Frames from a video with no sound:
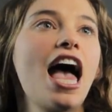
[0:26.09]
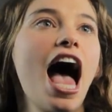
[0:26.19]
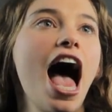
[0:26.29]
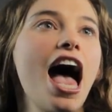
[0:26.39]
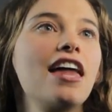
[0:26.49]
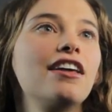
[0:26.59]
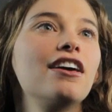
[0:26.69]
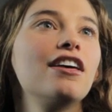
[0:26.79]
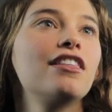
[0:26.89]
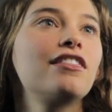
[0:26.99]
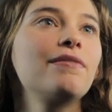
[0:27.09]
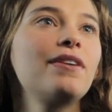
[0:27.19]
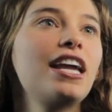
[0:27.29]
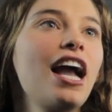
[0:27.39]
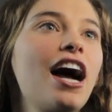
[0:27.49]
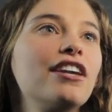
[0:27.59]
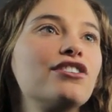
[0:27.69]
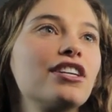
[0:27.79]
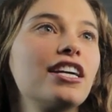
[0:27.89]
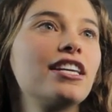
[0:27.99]
at
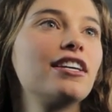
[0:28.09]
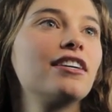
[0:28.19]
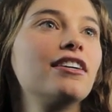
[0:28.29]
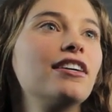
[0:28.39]
300,